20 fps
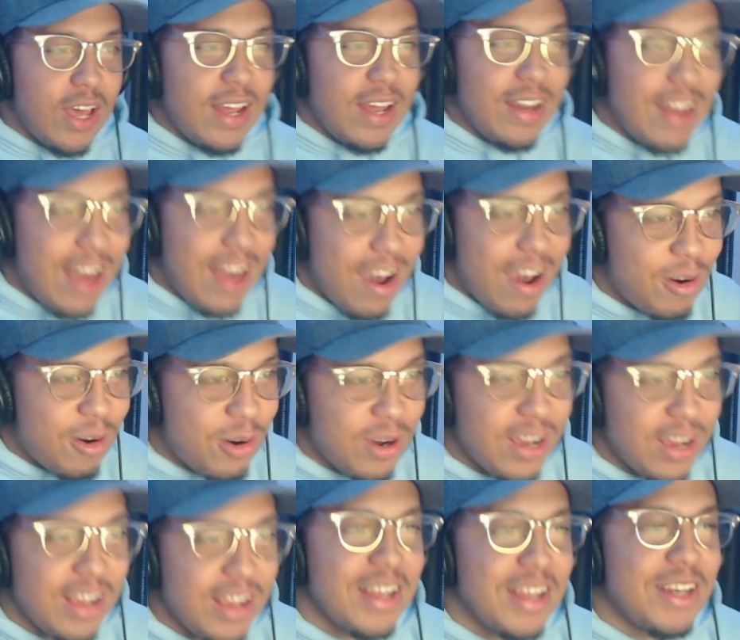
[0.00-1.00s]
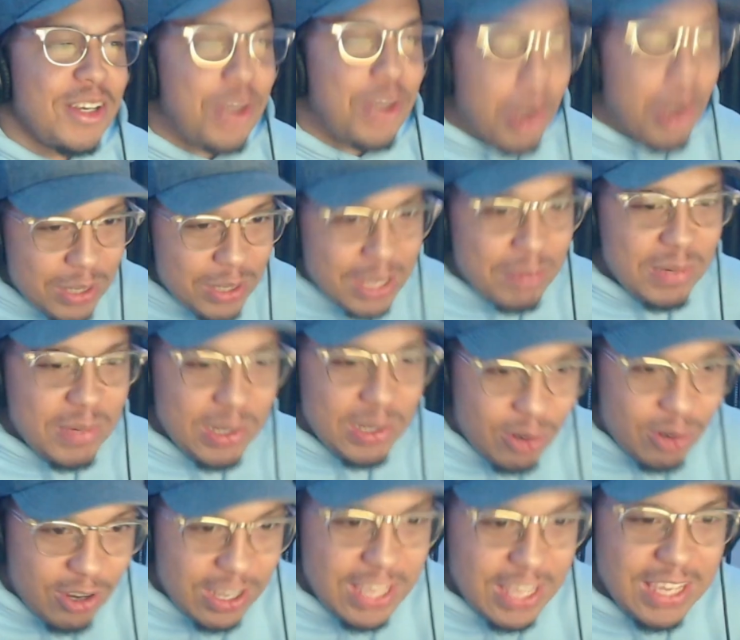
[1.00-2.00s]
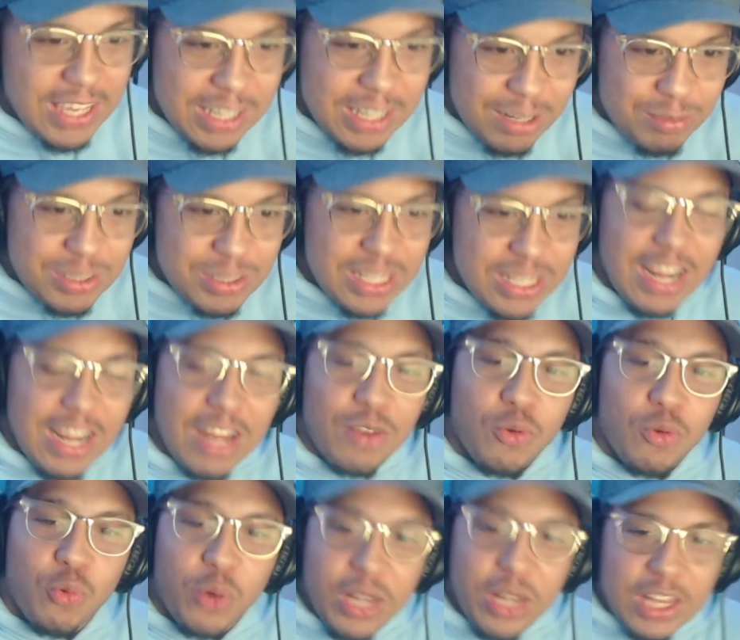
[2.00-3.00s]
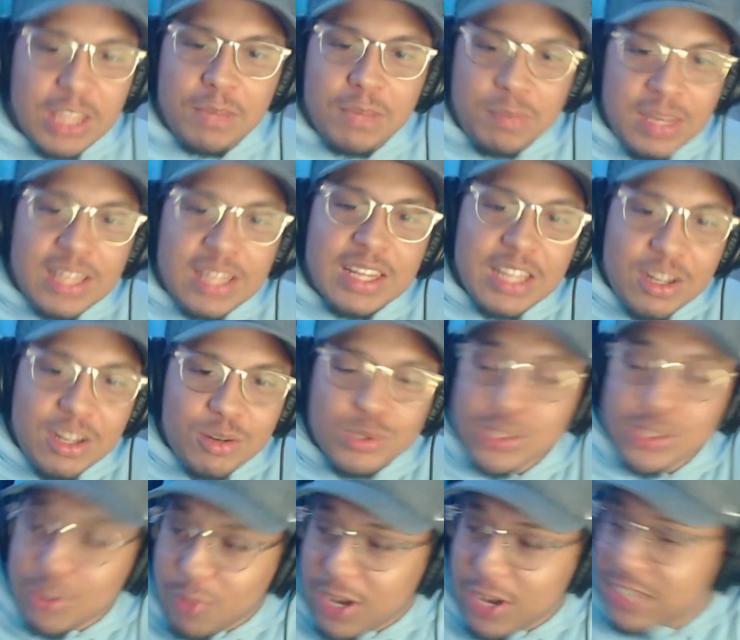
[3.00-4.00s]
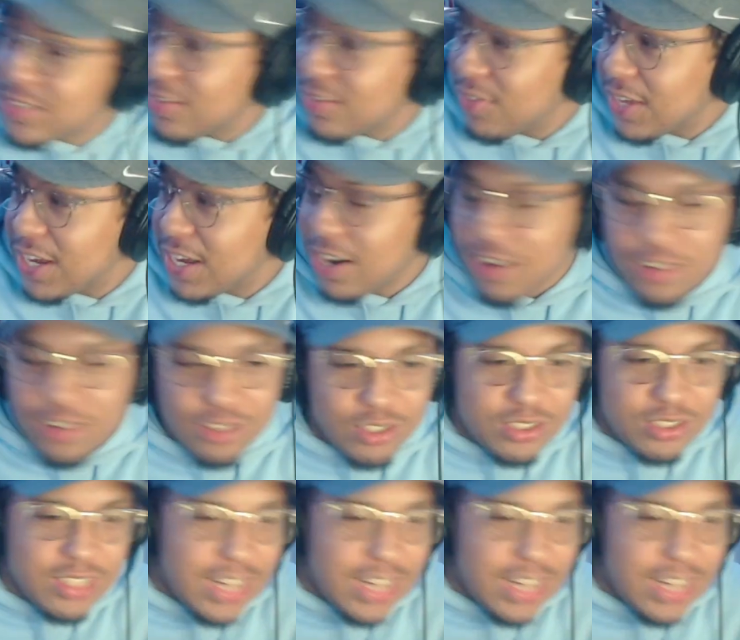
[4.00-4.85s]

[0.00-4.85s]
Now, don't get me wrong, he comes in and really belittles the rest of the characters.